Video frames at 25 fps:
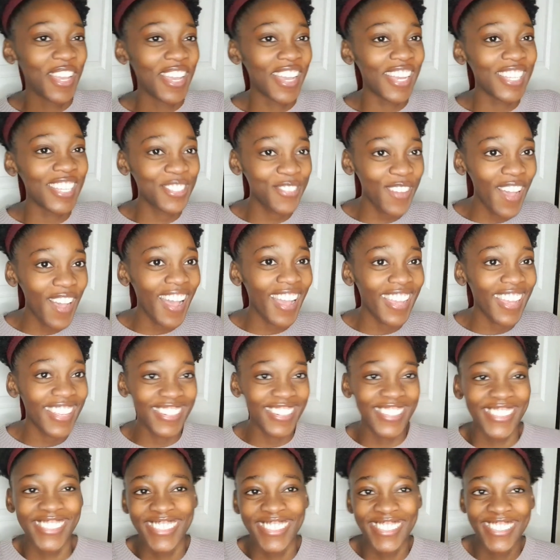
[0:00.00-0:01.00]
It's
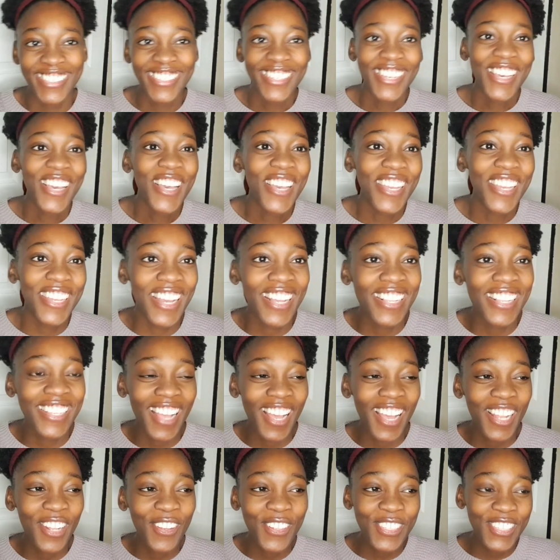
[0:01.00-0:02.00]
fine. Yeah,
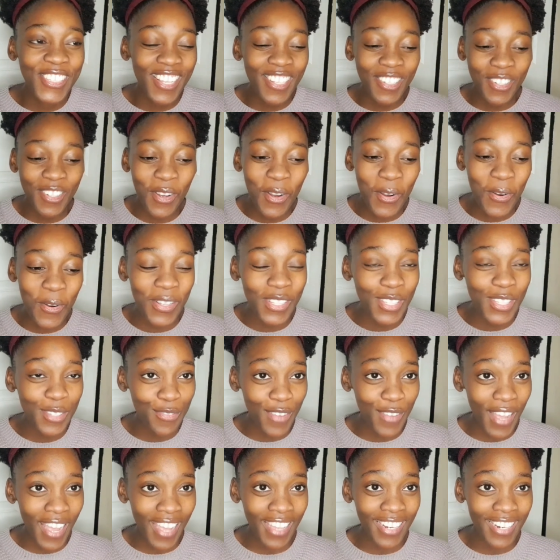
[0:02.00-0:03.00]
he was like, no, it's
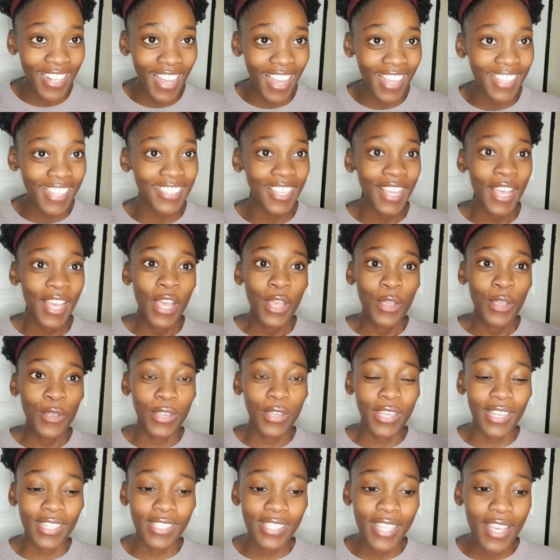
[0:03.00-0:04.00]
fine, guys.
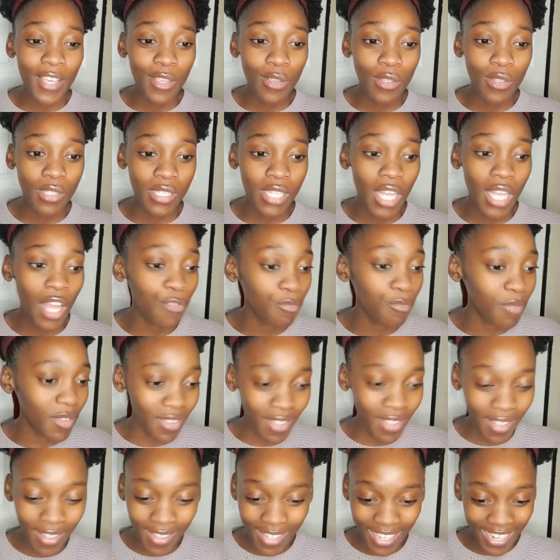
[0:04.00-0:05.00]
You can take your stuff.
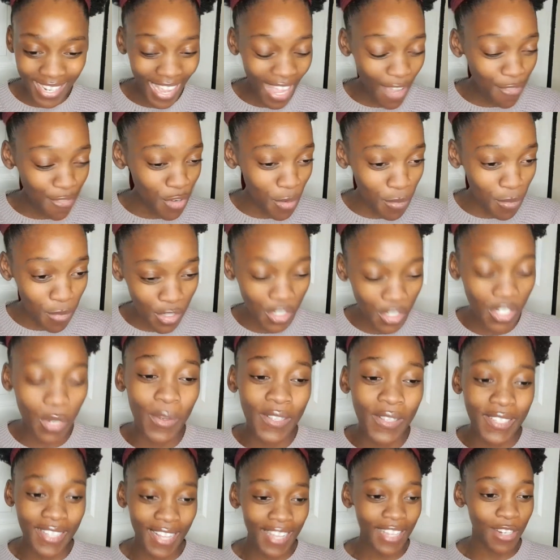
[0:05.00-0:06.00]
But then the guy from Richie
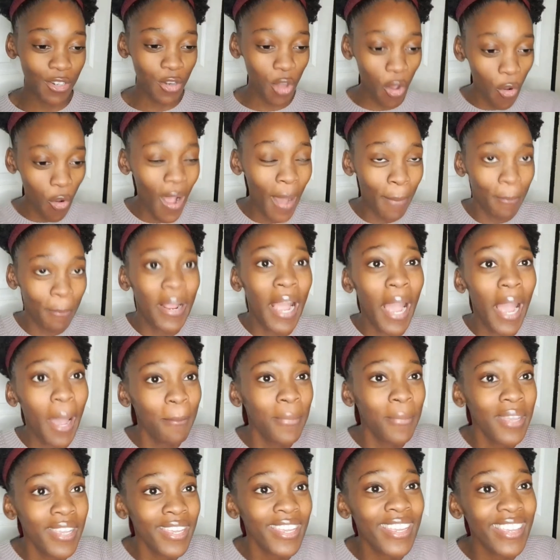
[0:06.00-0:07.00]
was like, no, I'm
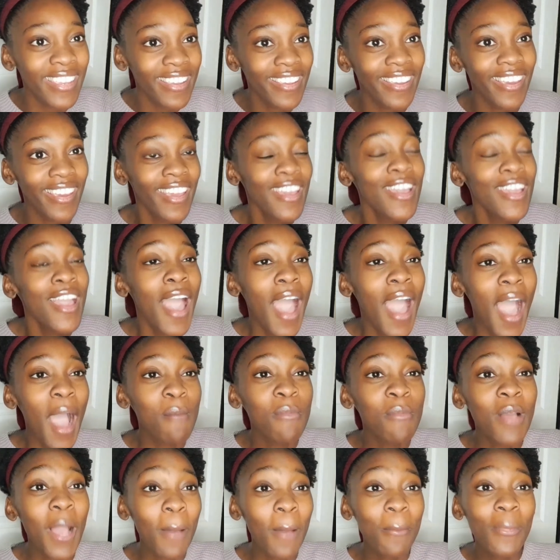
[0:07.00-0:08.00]
coming.
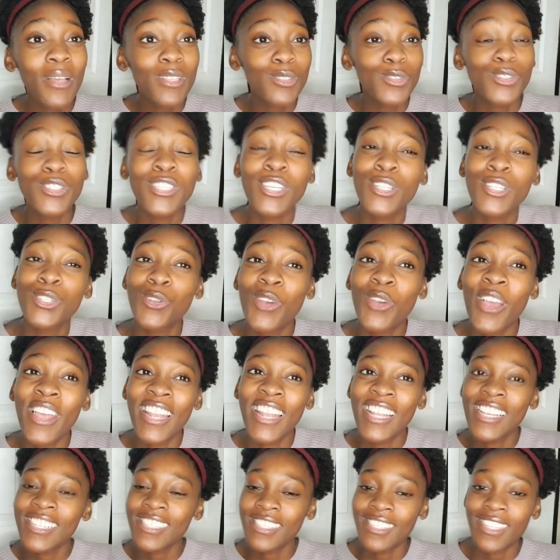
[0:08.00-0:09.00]
I'm coming to teach you a
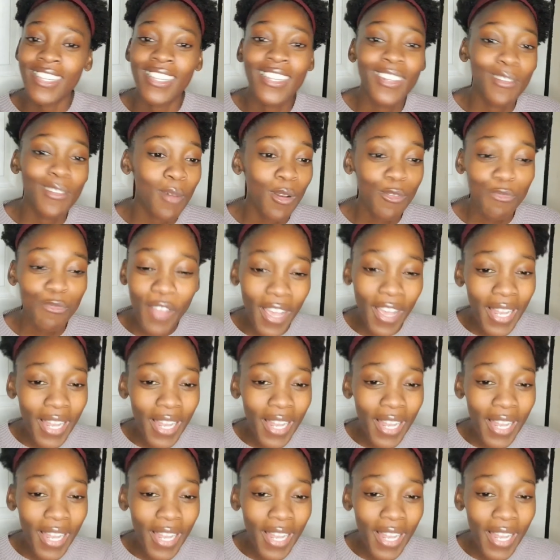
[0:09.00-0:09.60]
lesson.